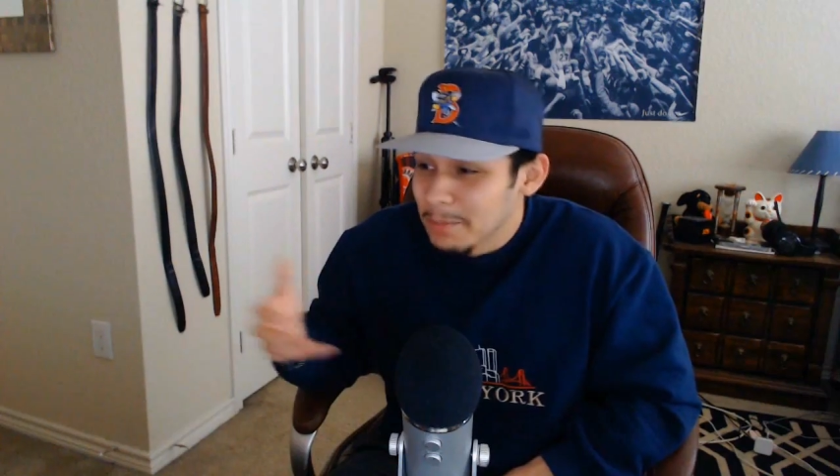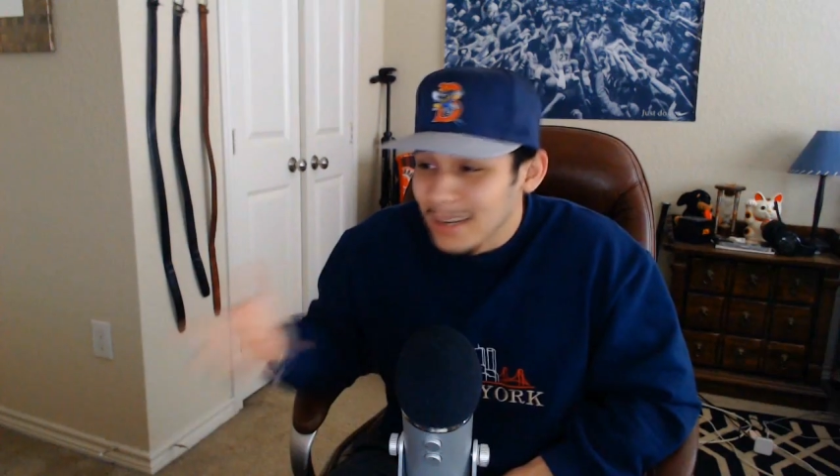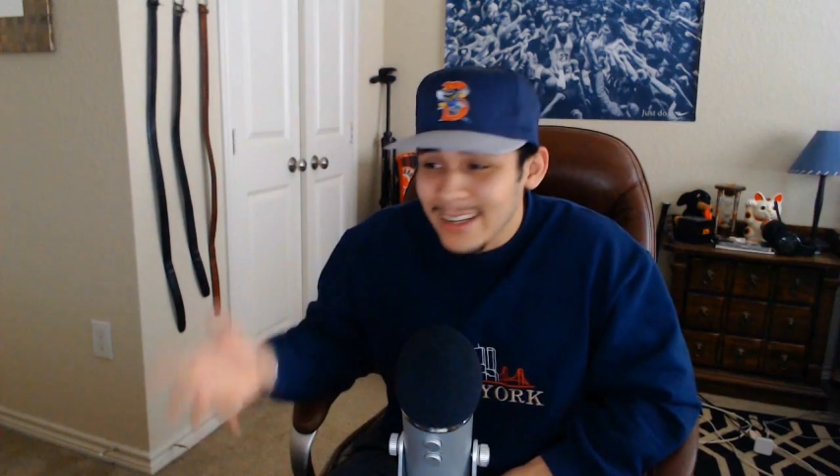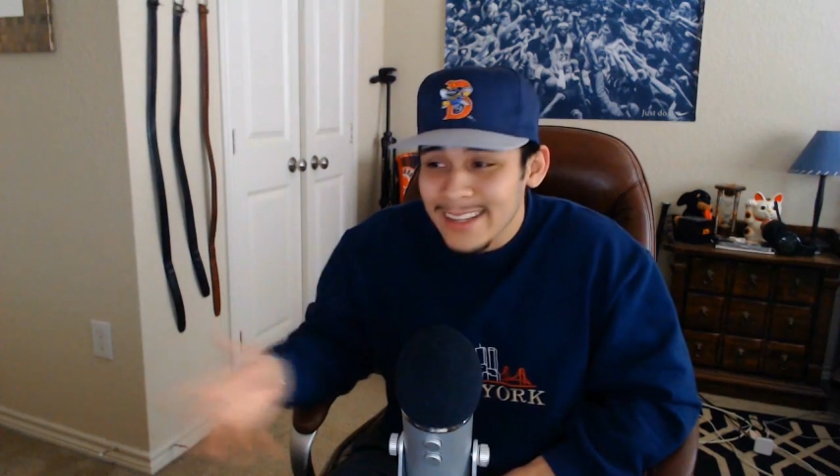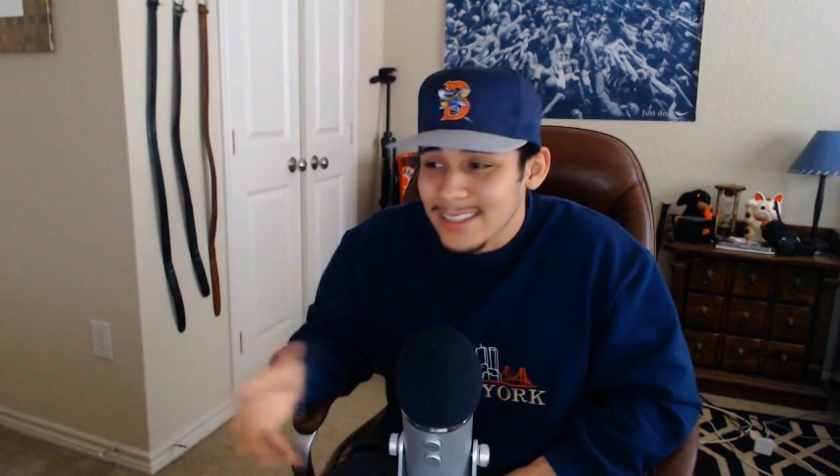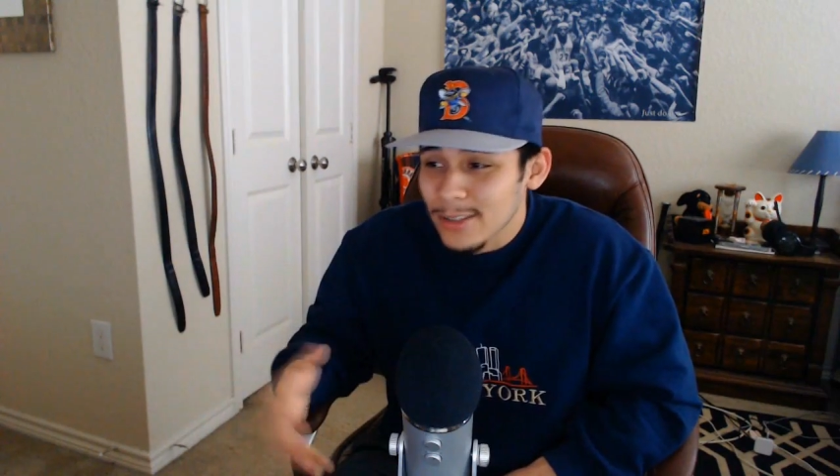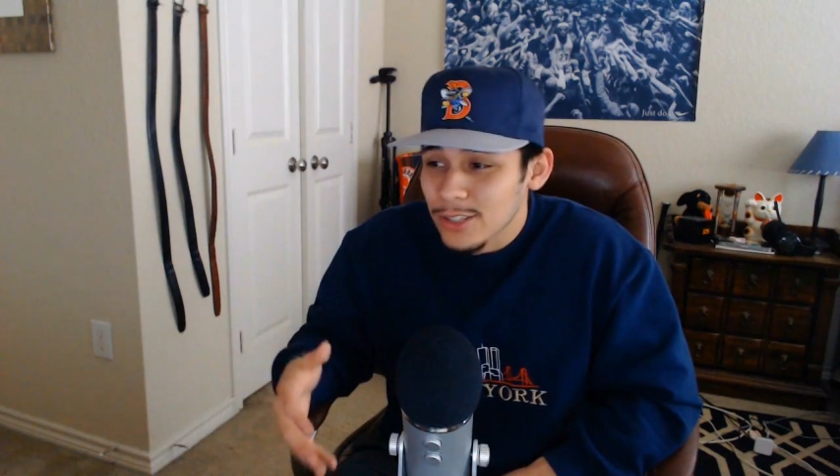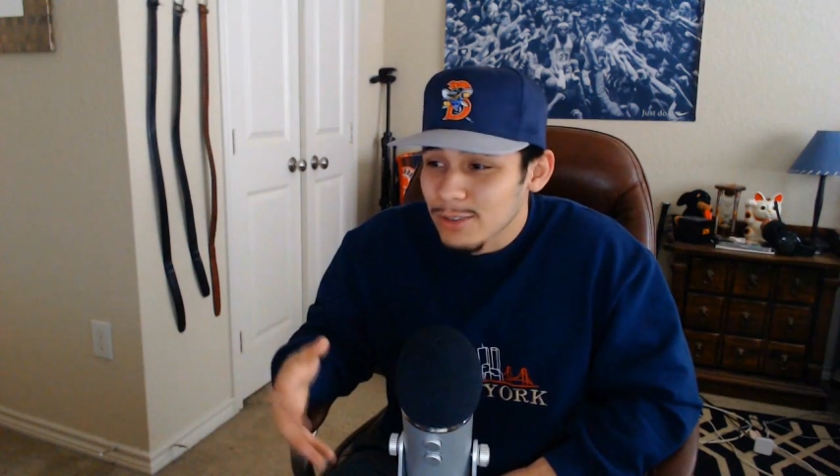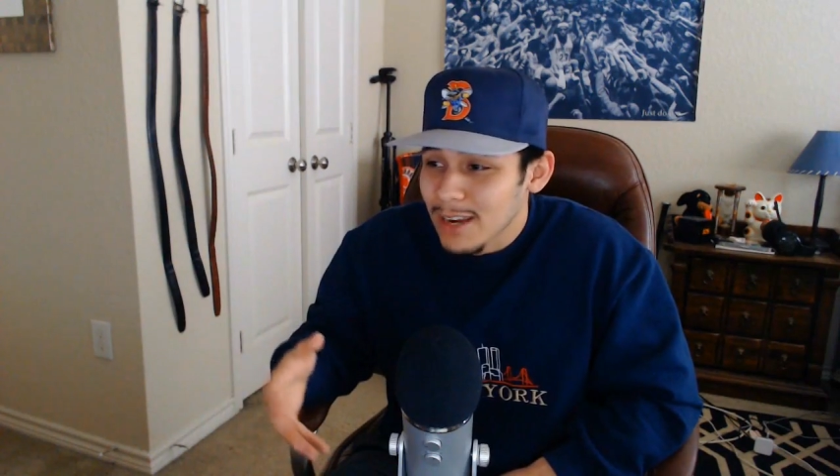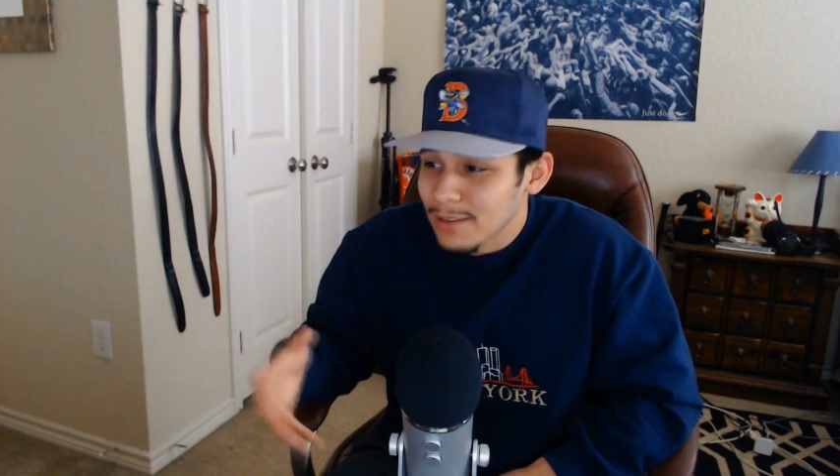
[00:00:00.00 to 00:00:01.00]
my kid
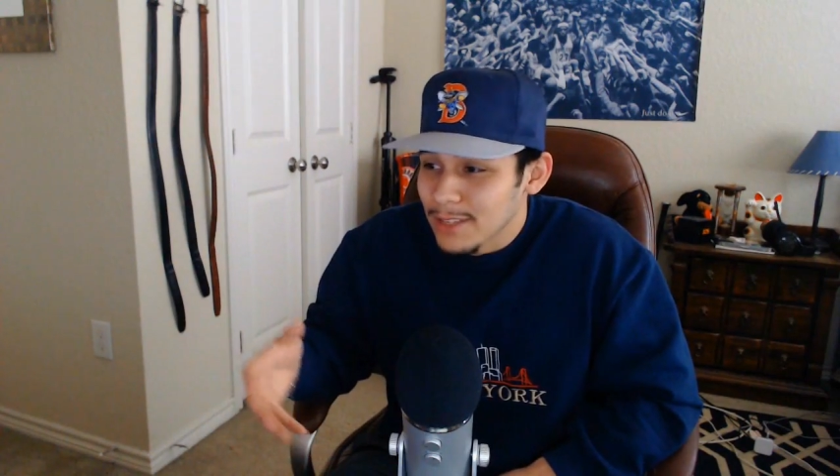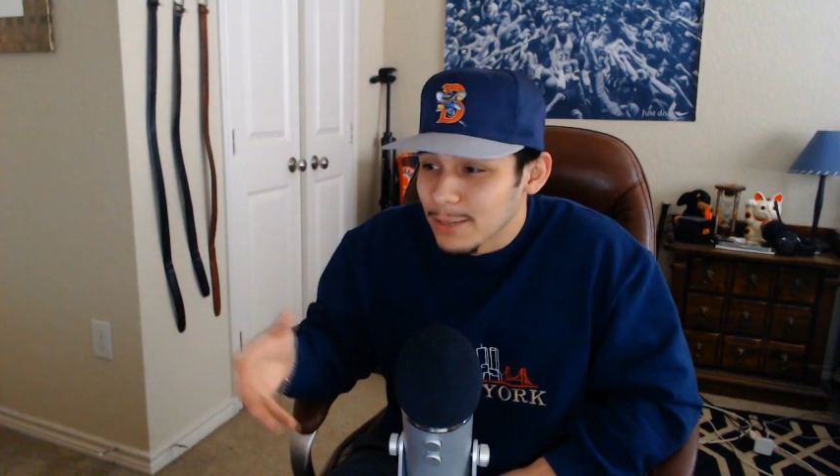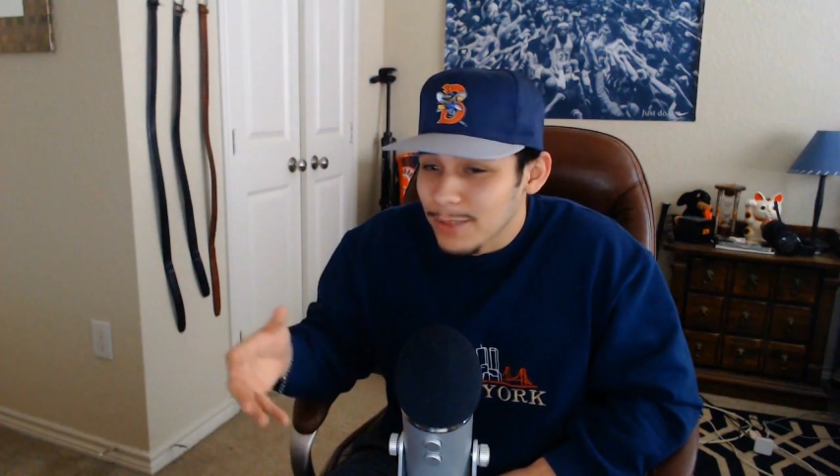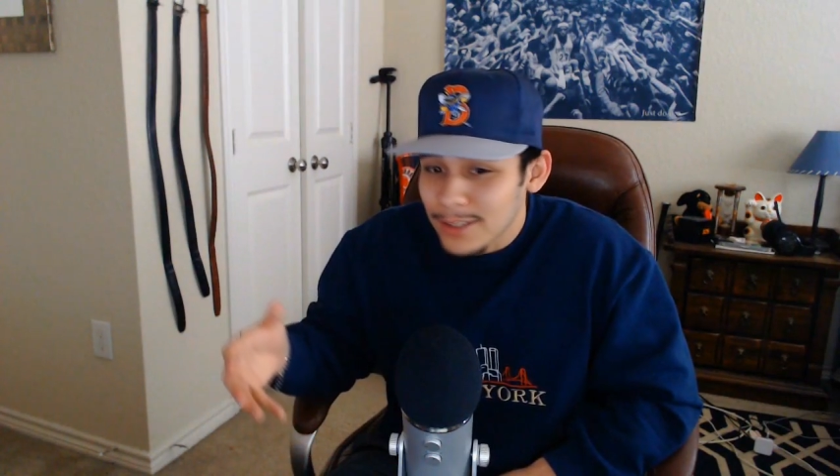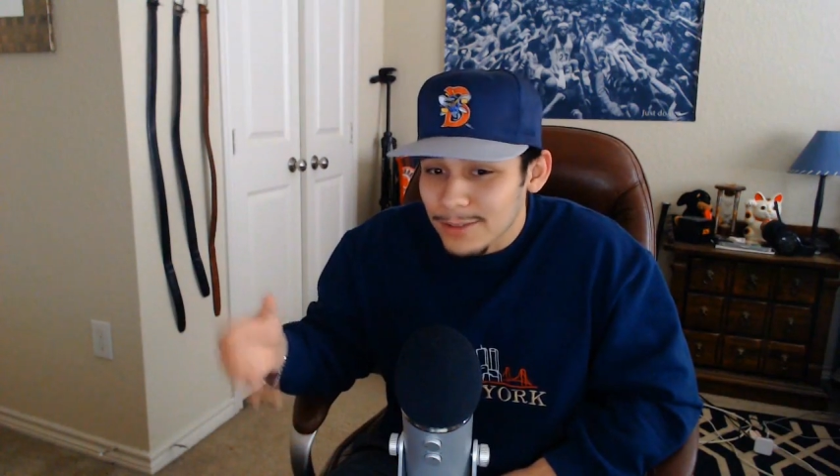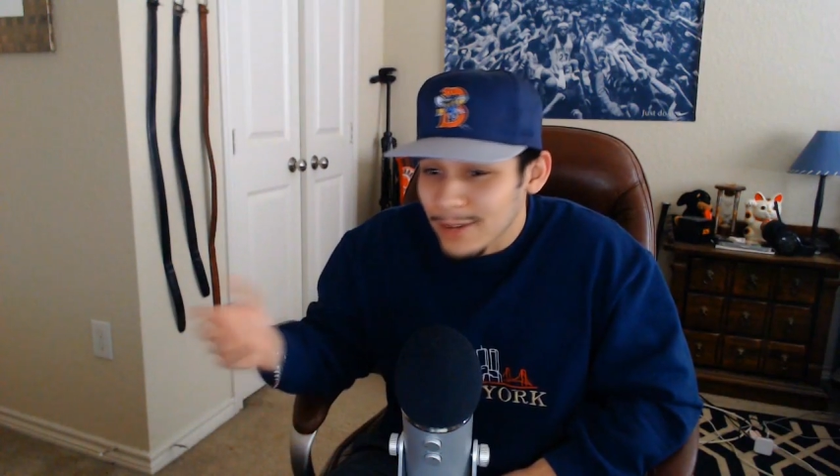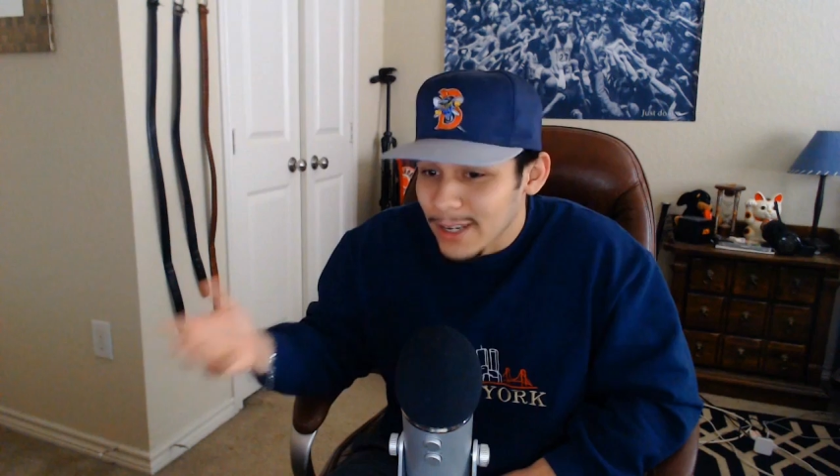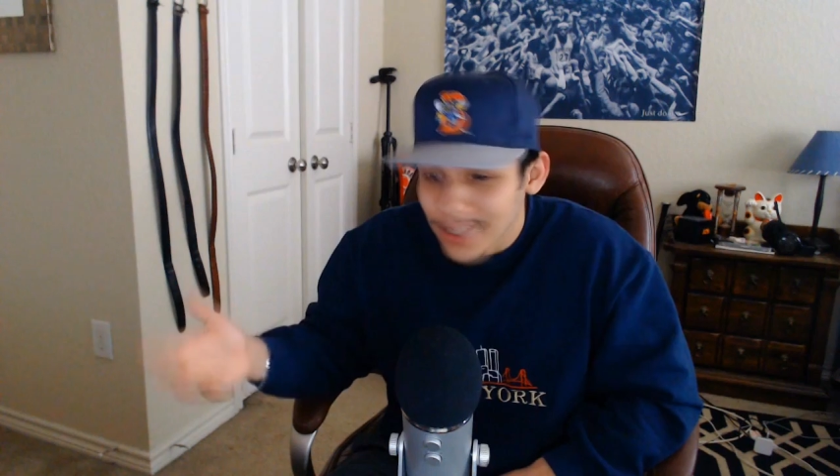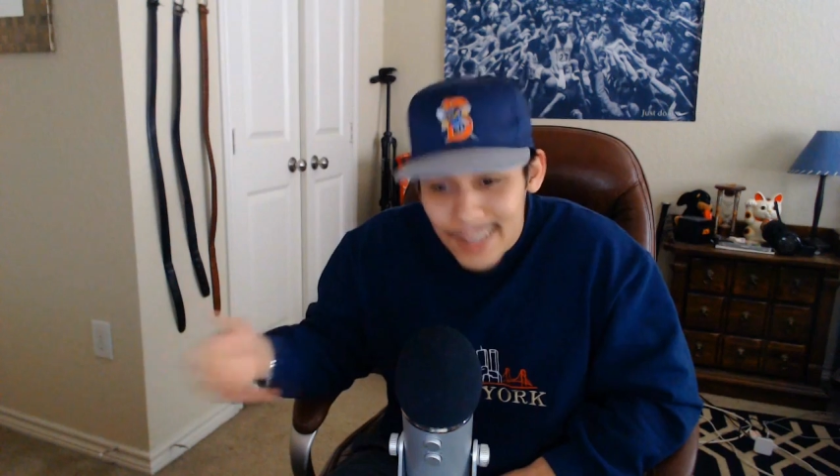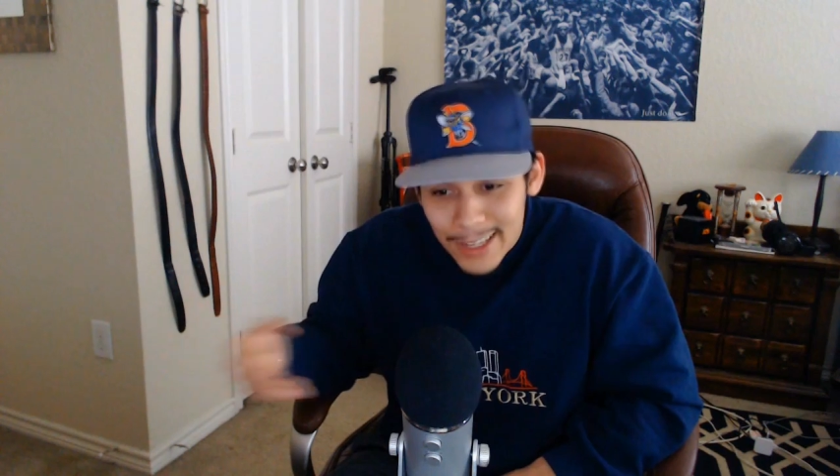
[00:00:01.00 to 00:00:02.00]
starts traveling with the
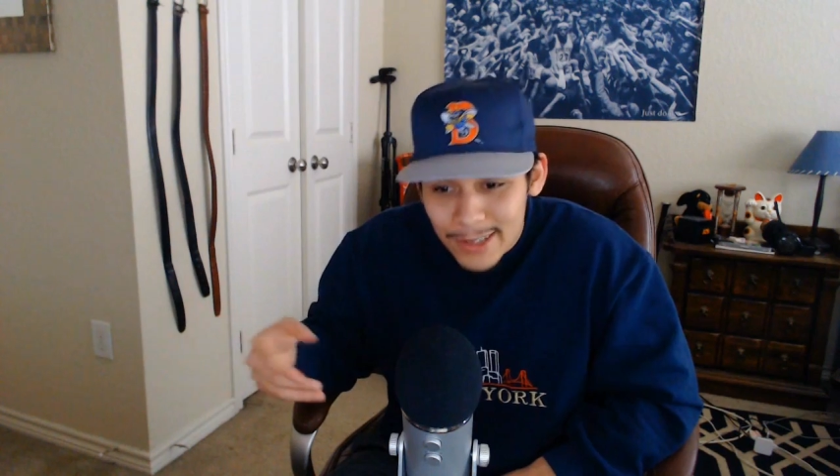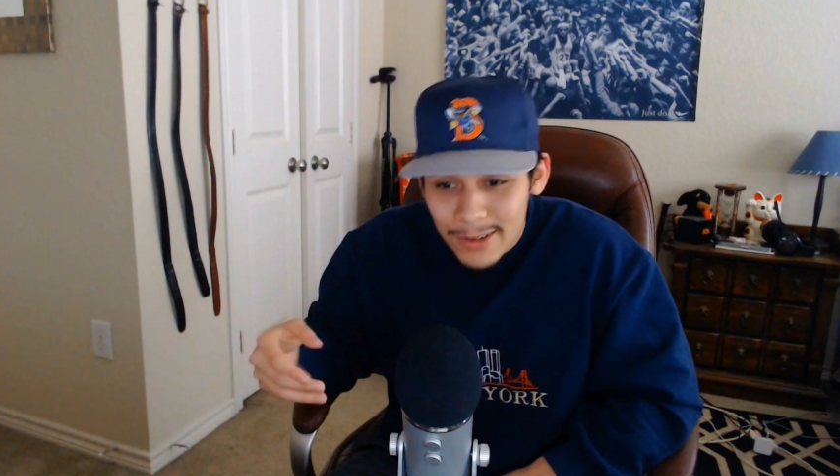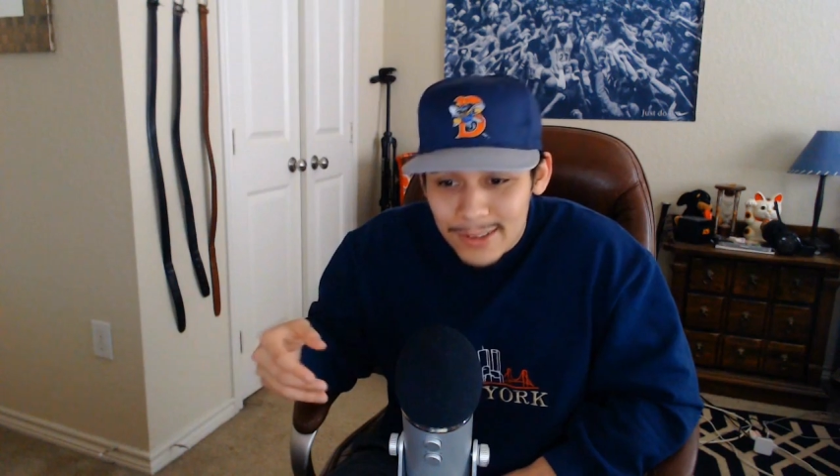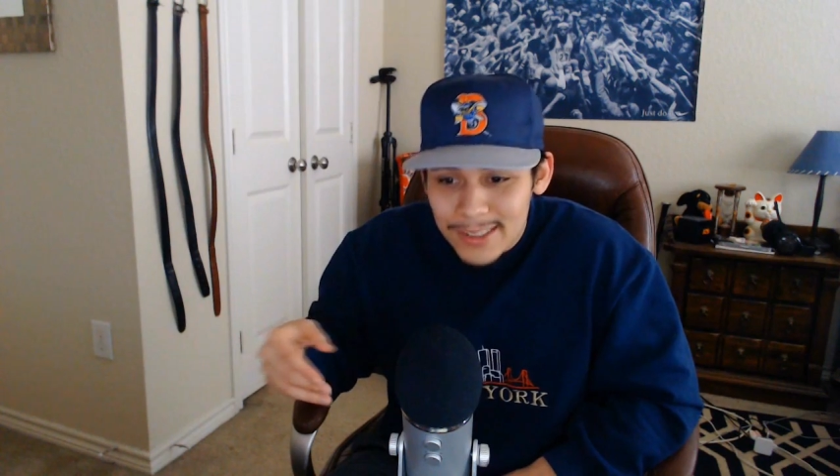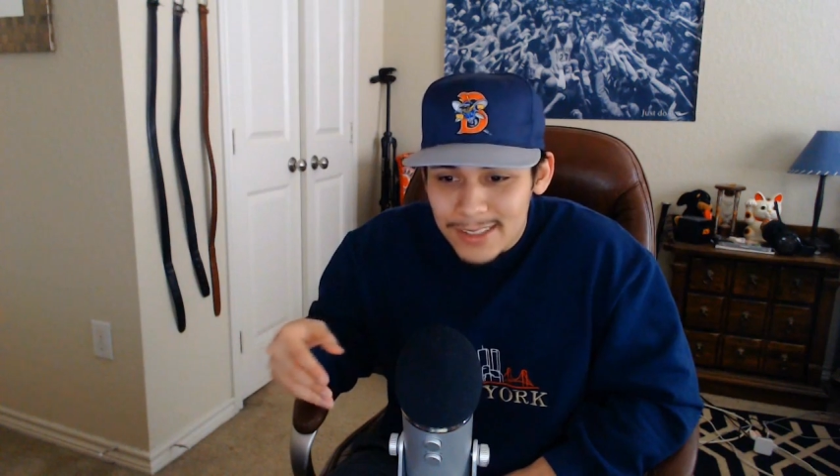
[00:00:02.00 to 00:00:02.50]
fucking Lakers,